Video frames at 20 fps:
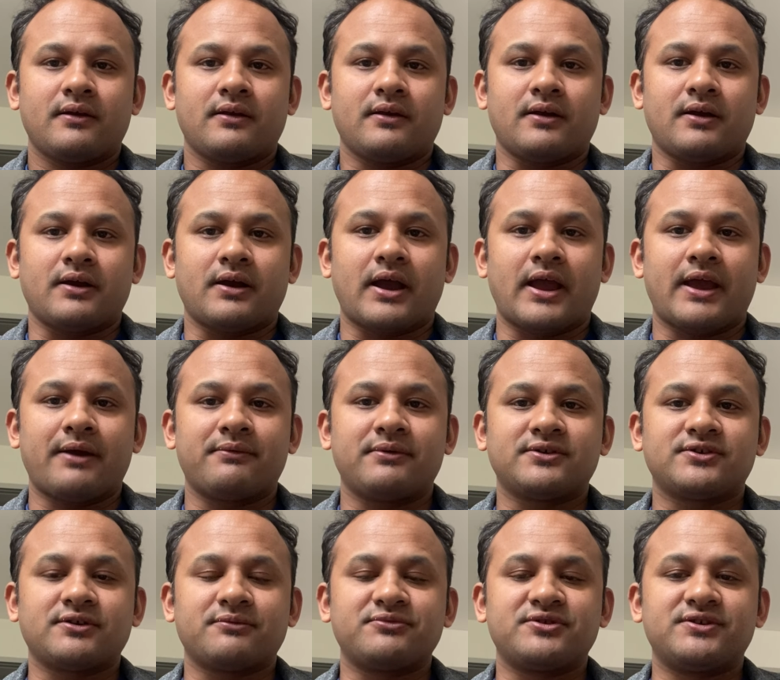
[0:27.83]
I have
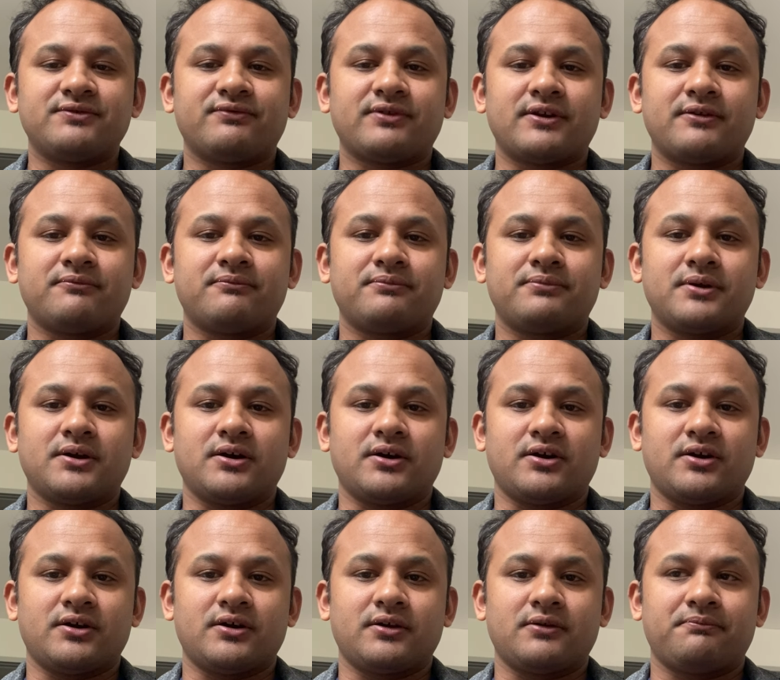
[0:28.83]
some different
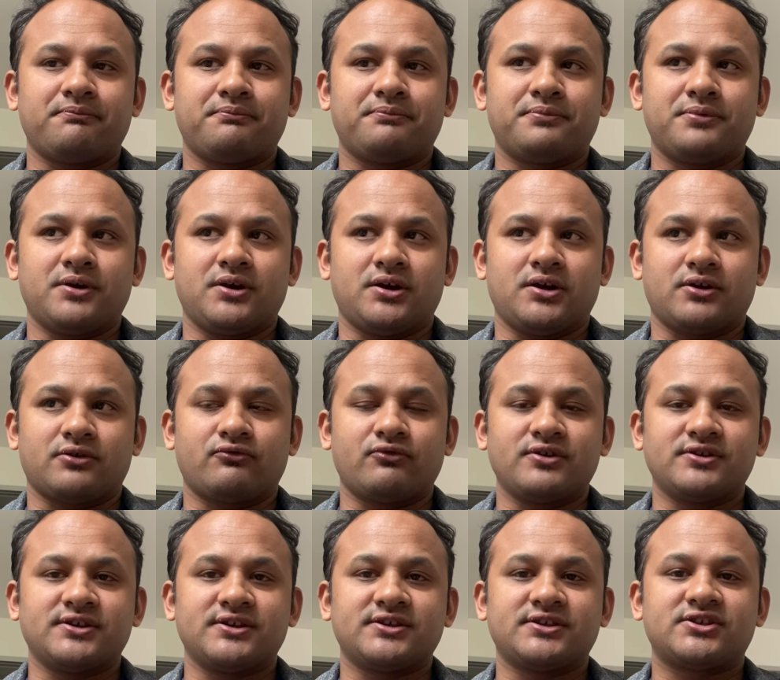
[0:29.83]

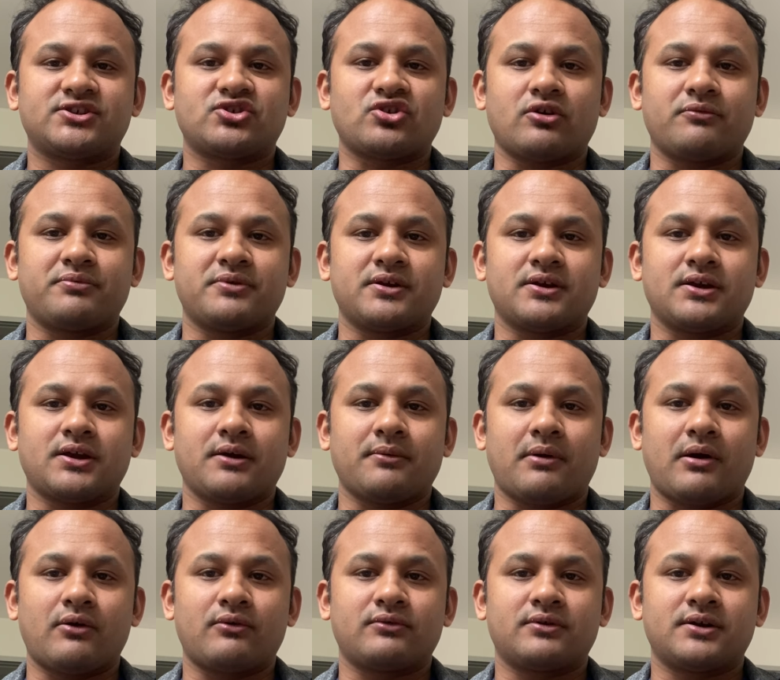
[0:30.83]
questions topic
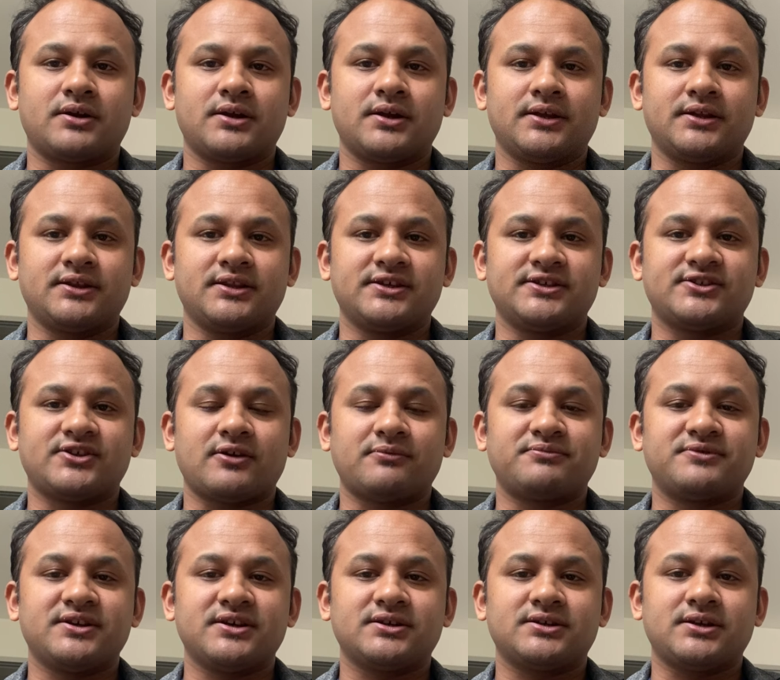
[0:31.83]
about in this
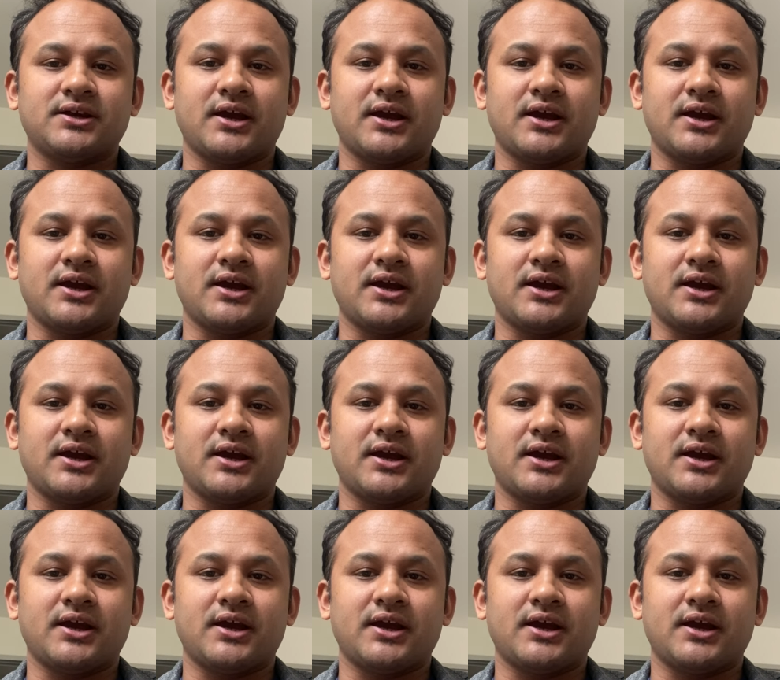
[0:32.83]
subject,